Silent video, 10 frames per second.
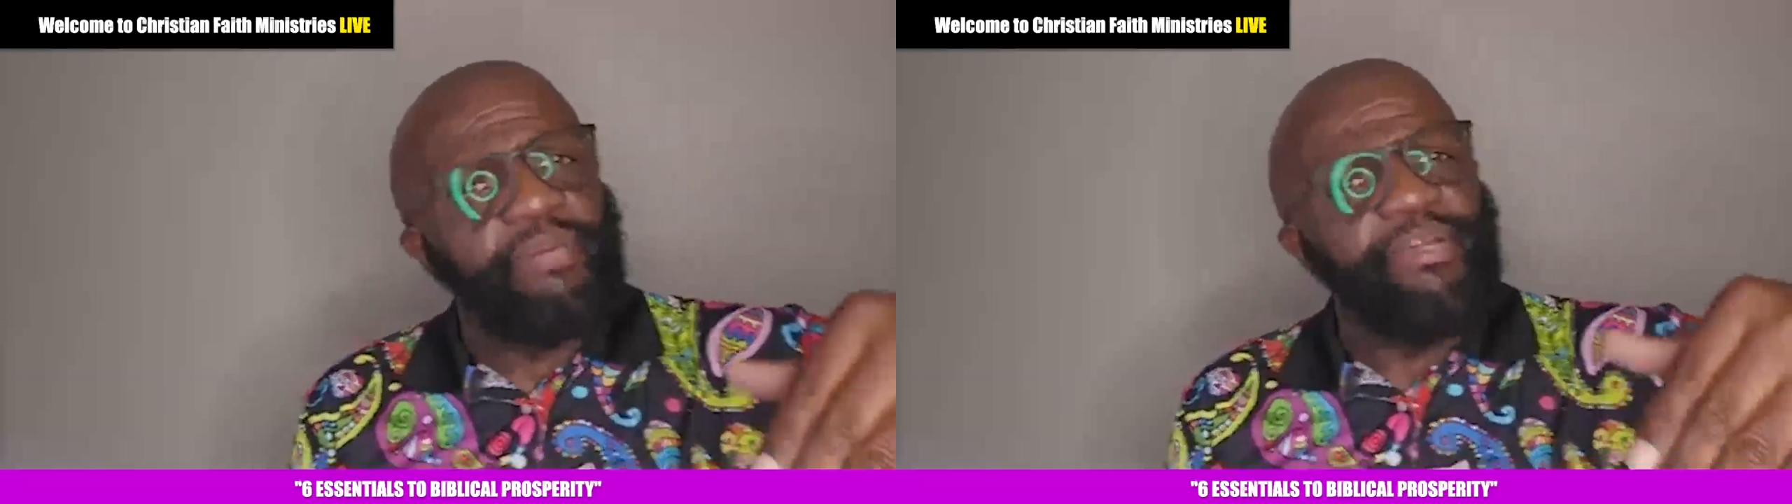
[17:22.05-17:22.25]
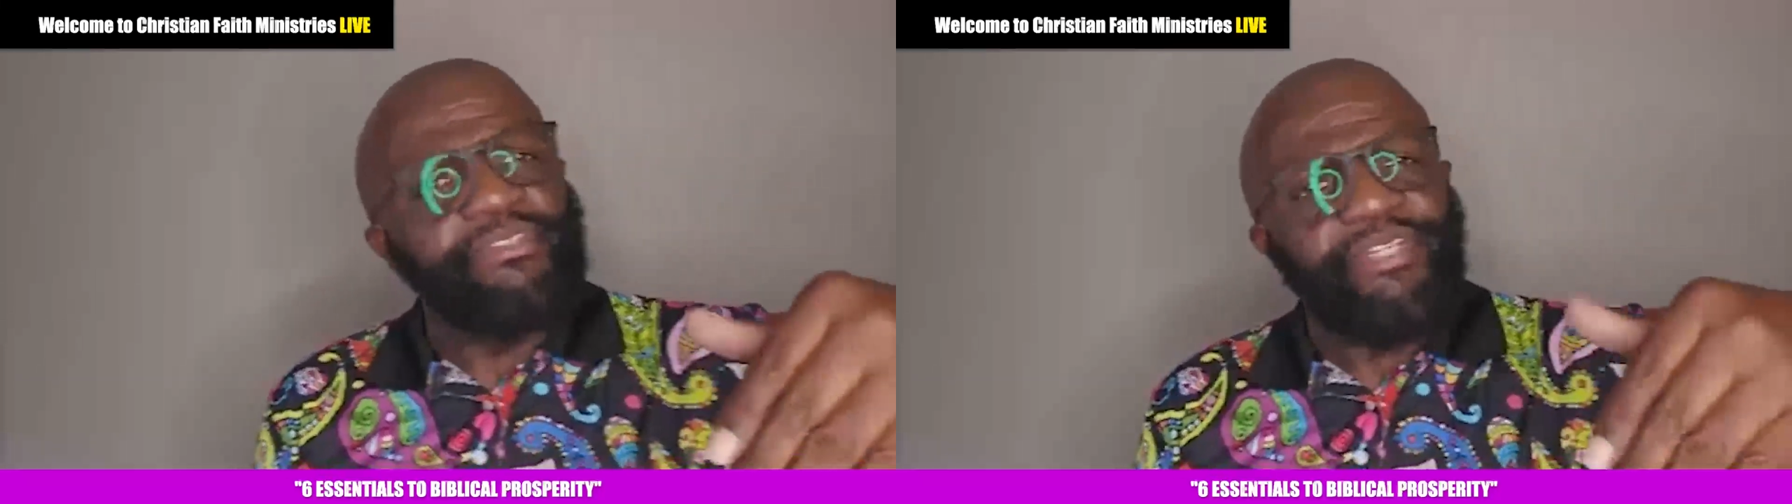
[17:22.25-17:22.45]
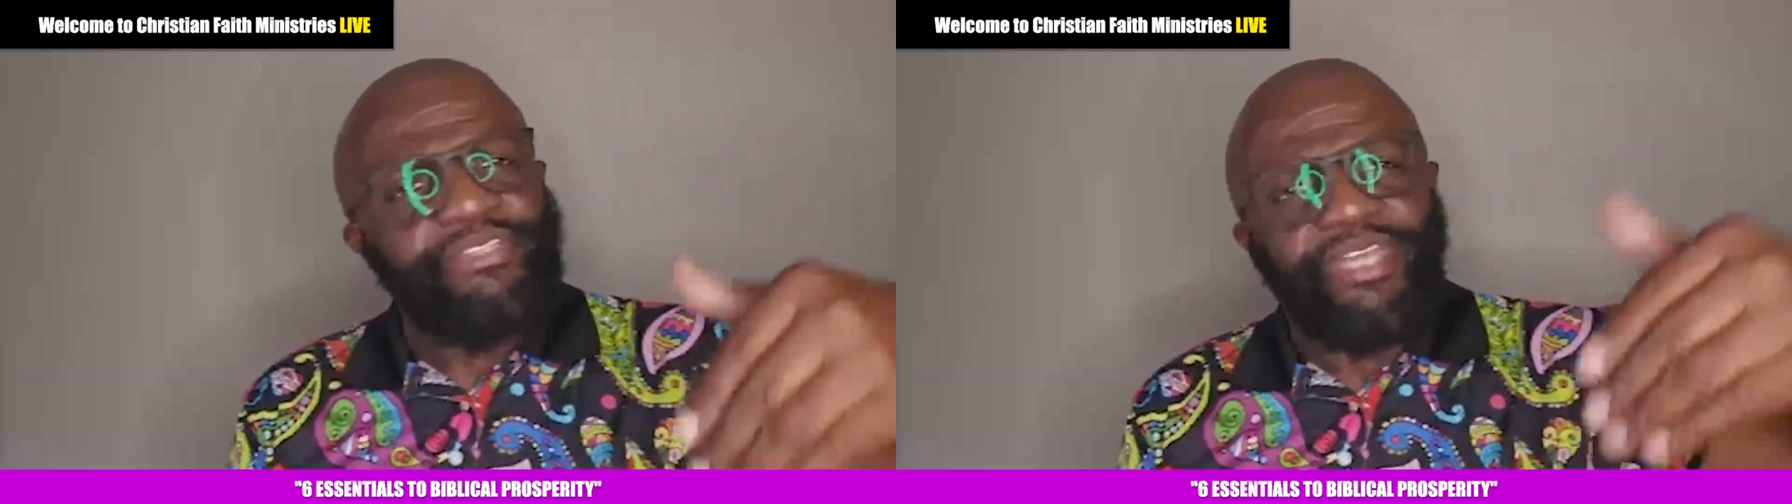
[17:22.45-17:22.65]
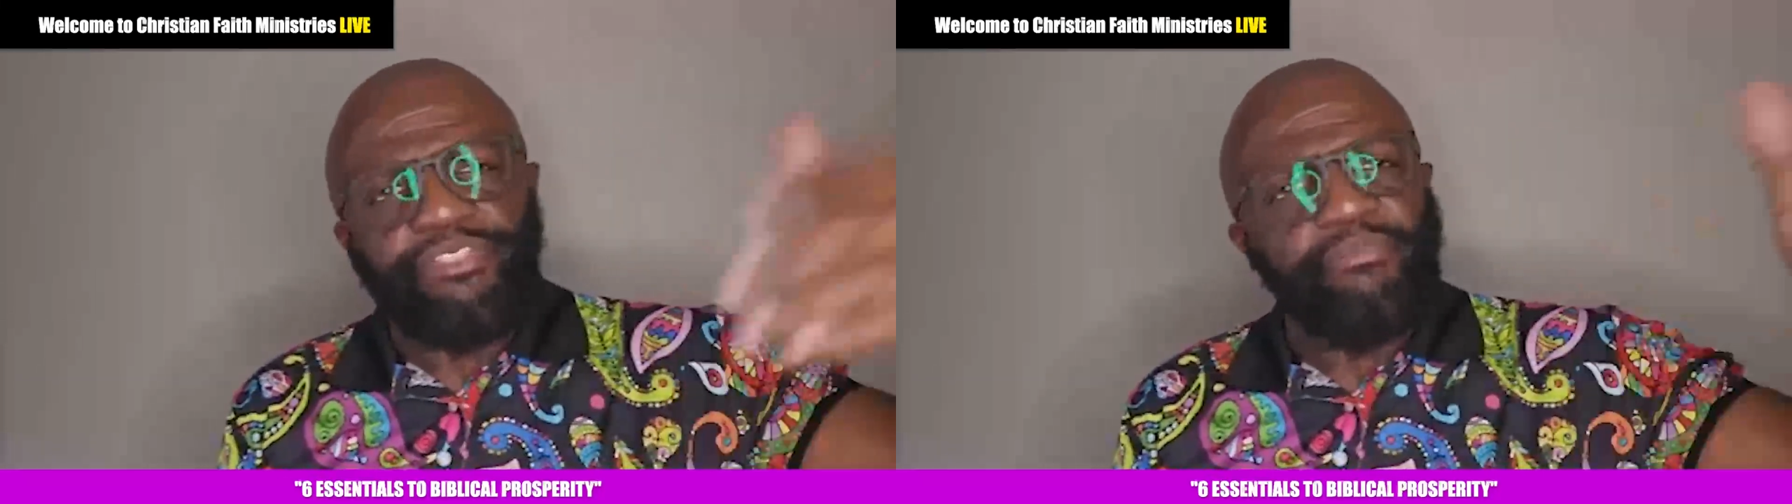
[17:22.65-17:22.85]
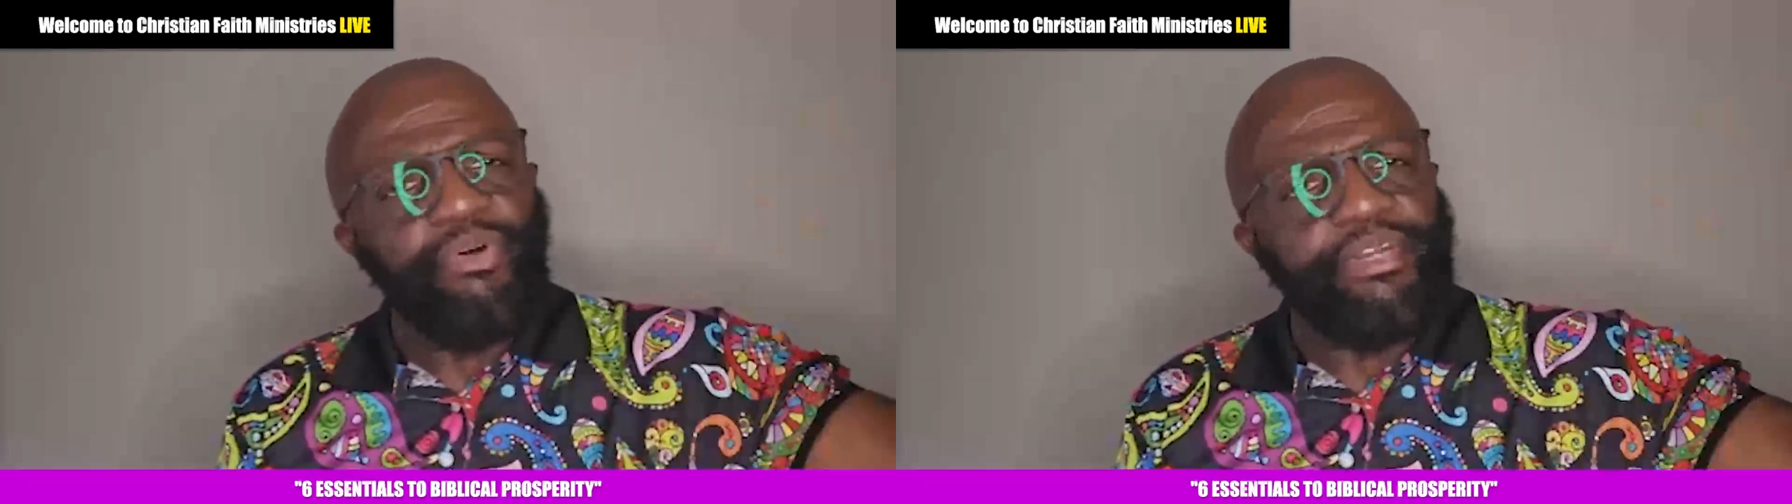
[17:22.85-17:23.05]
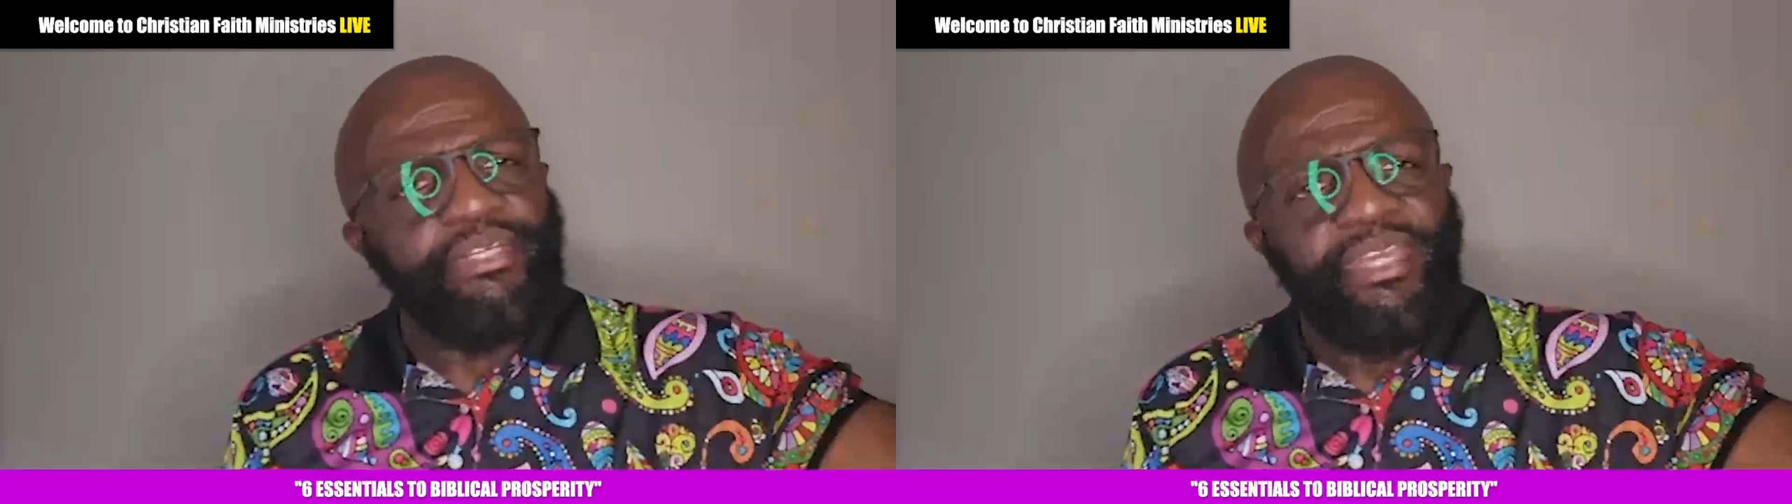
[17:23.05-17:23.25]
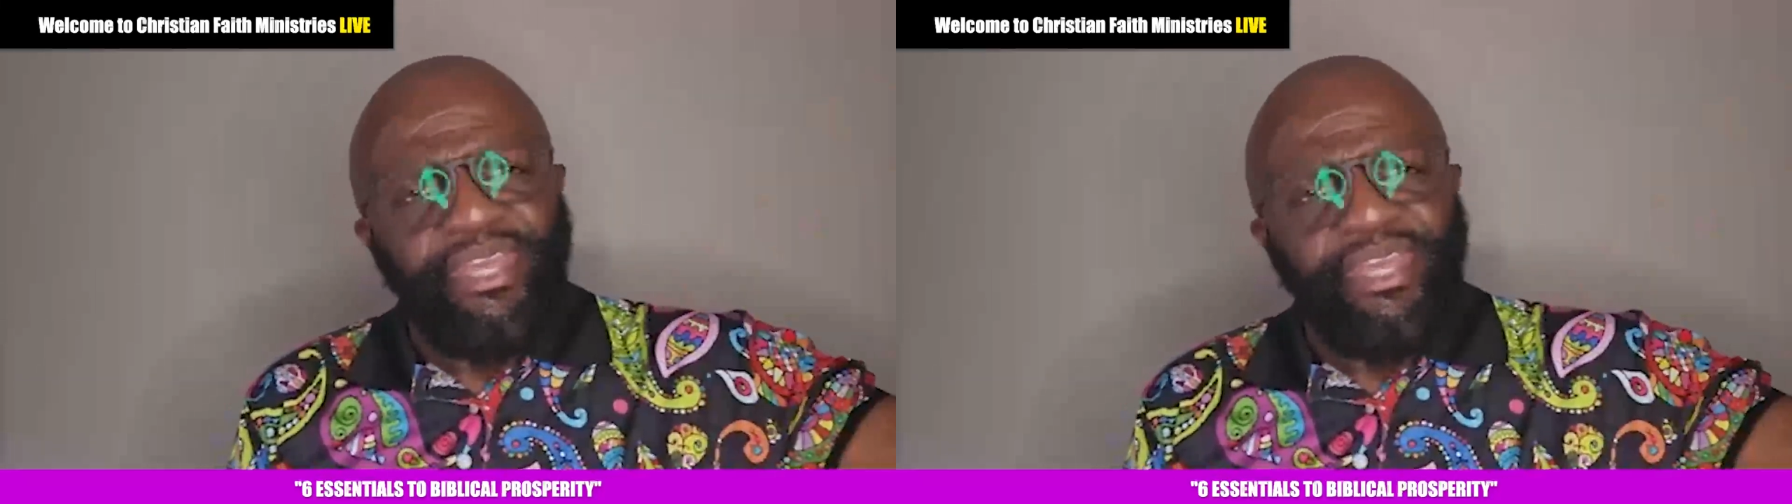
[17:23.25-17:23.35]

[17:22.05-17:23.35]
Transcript: me a testimony."